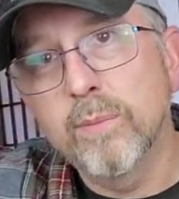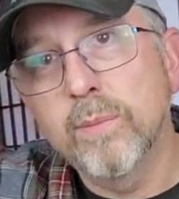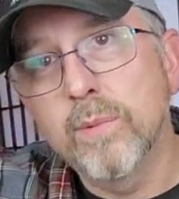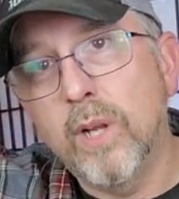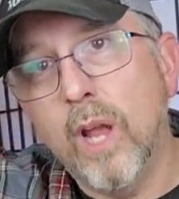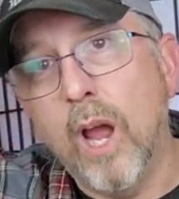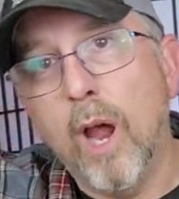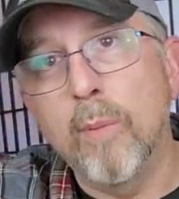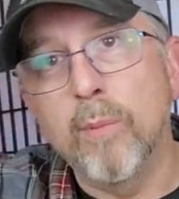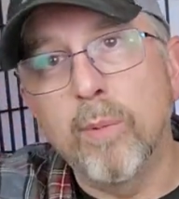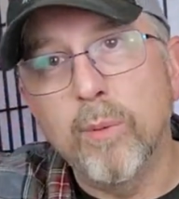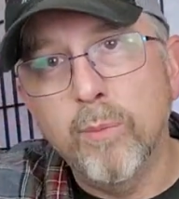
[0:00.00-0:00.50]

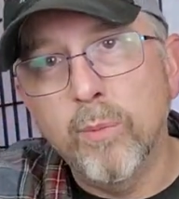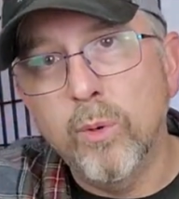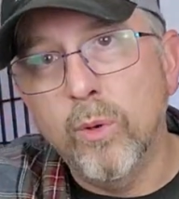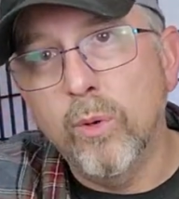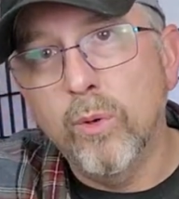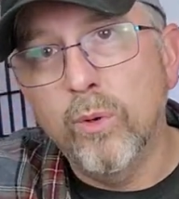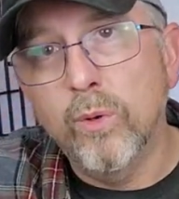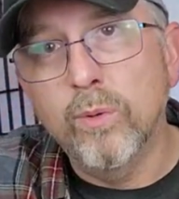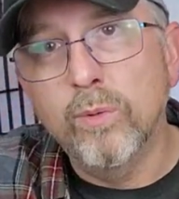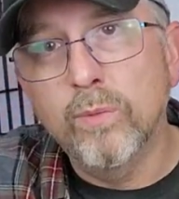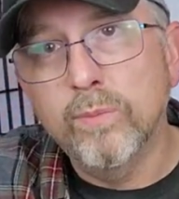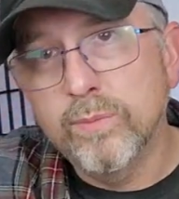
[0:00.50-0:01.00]

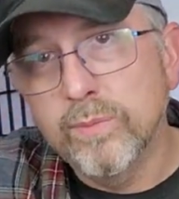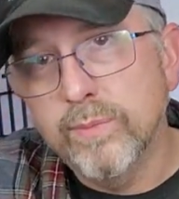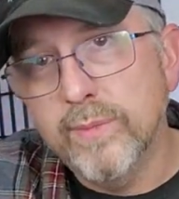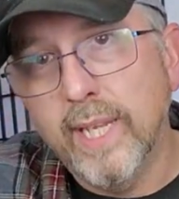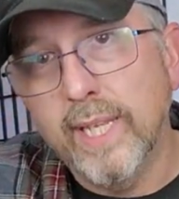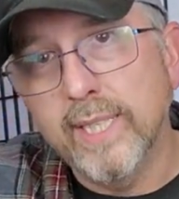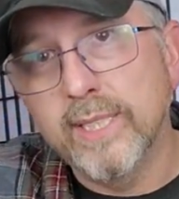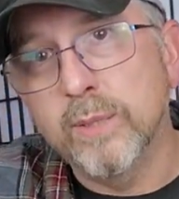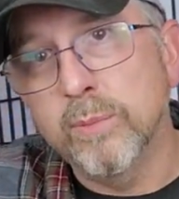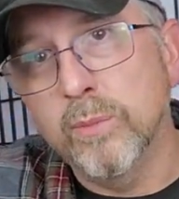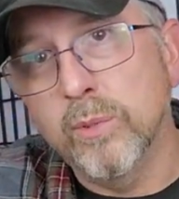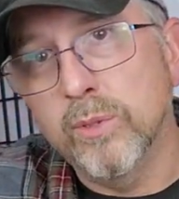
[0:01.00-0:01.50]
comparable
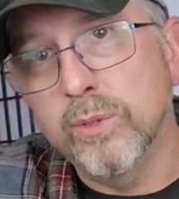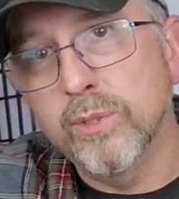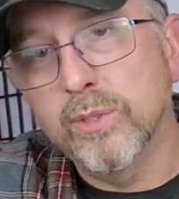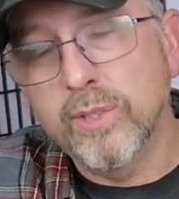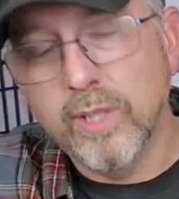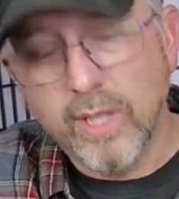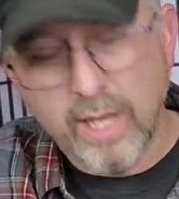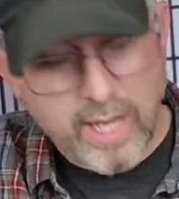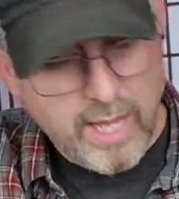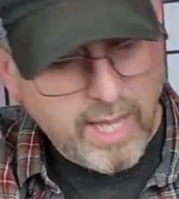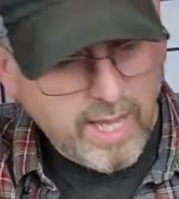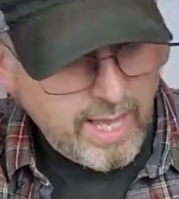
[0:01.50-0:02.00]
decibels.
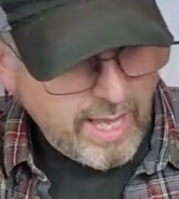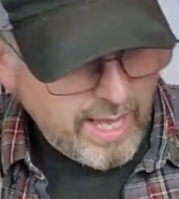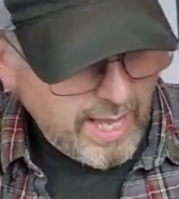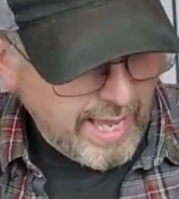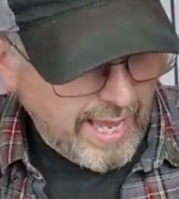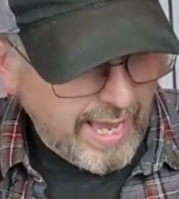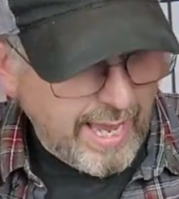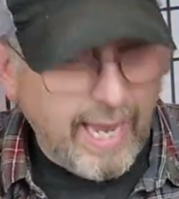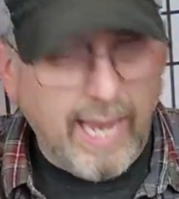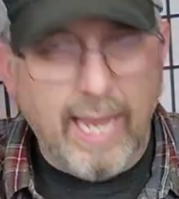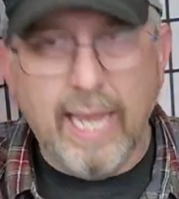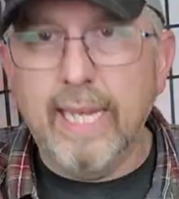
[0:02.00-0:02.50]

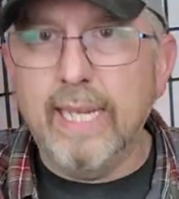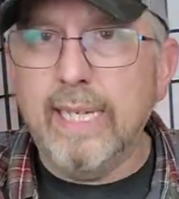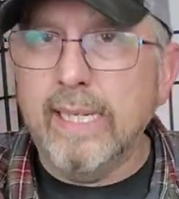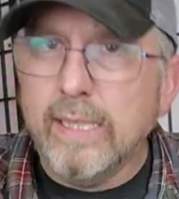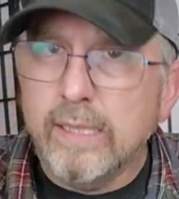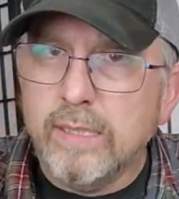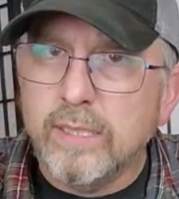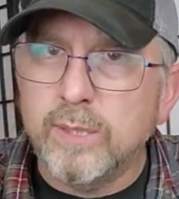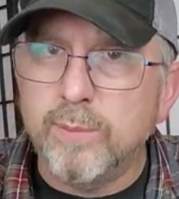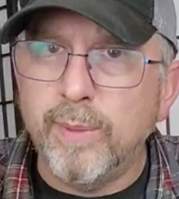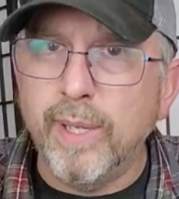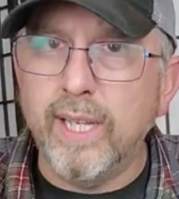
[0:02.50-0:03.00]
And
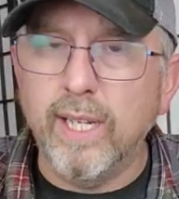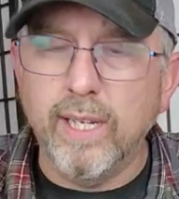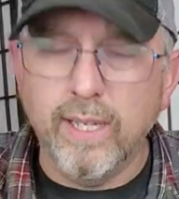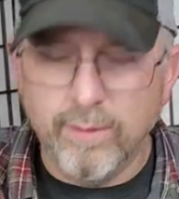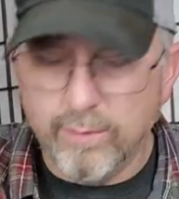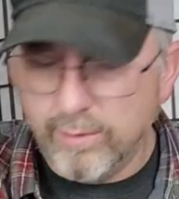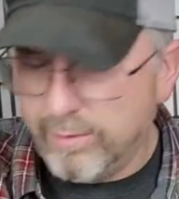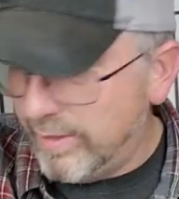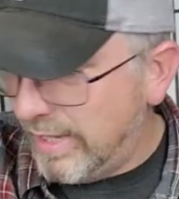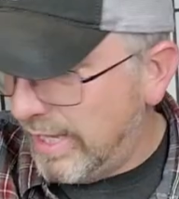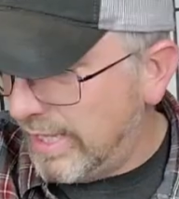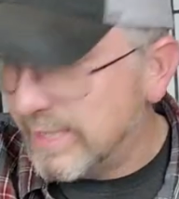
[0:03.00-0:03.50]
speaking
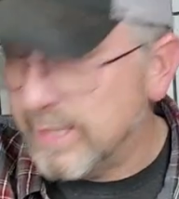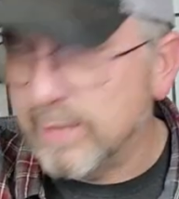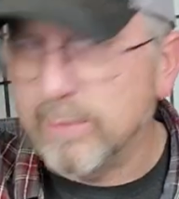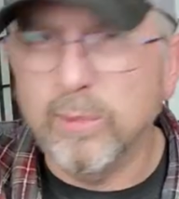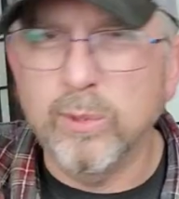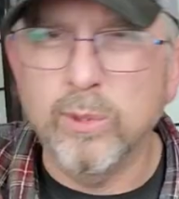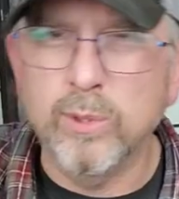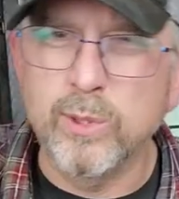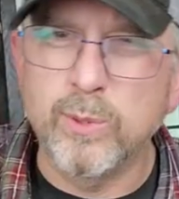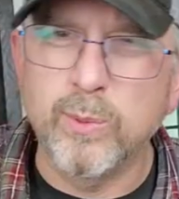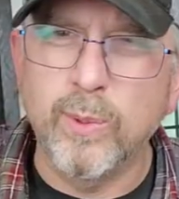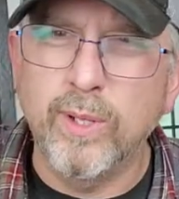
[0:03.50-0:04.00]
of
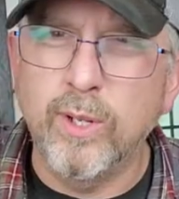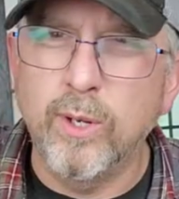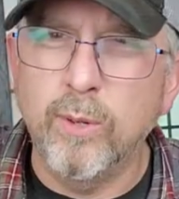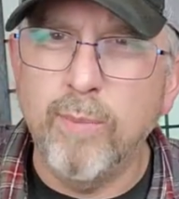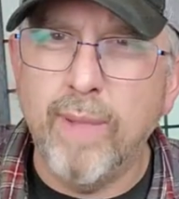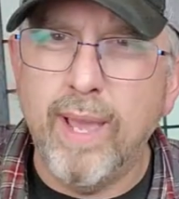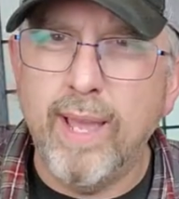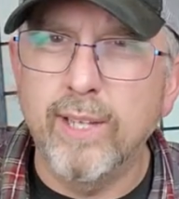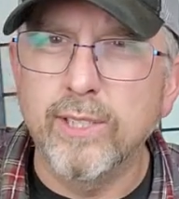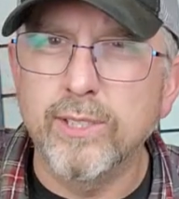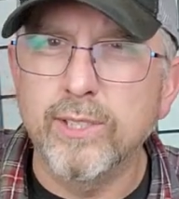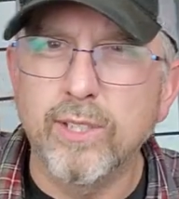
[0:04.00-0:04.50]
decibels, whether it
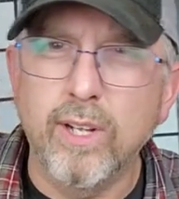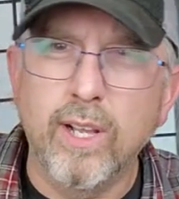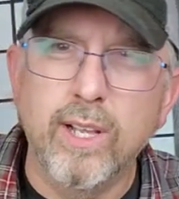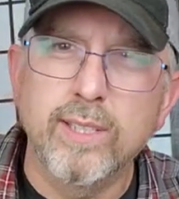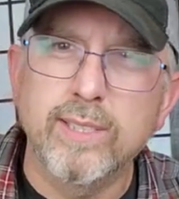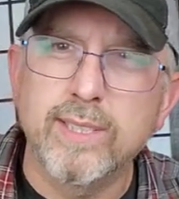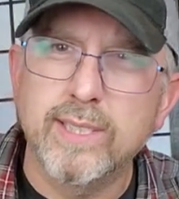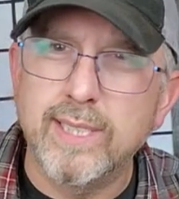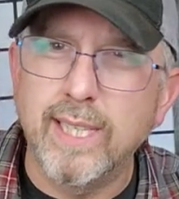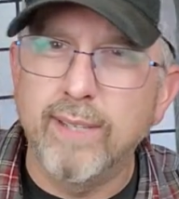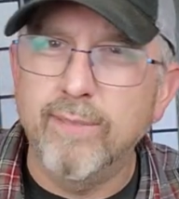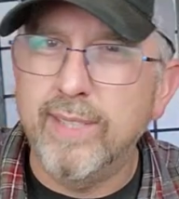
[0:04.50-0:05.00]
matters or
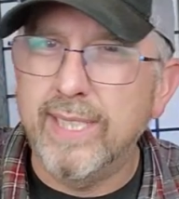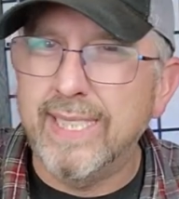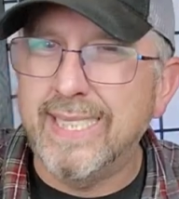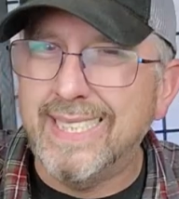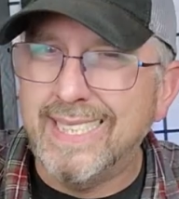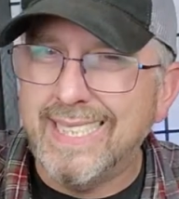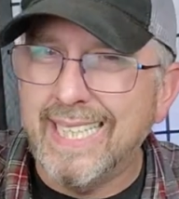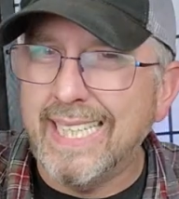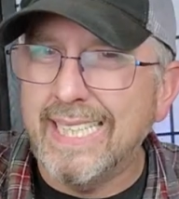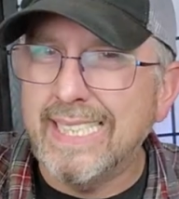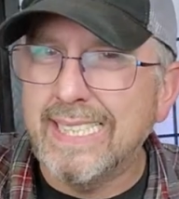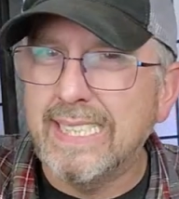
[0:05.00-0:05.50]
not,
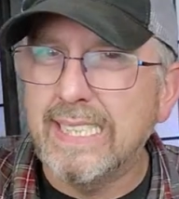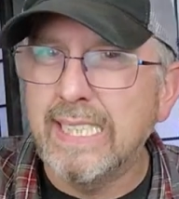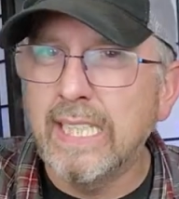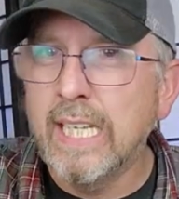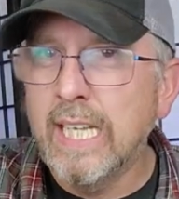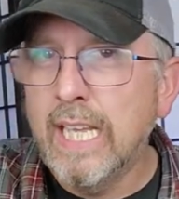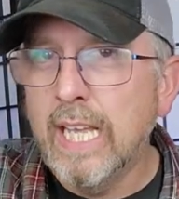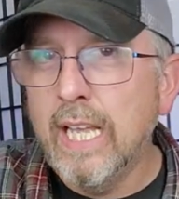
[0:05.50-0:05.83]
76,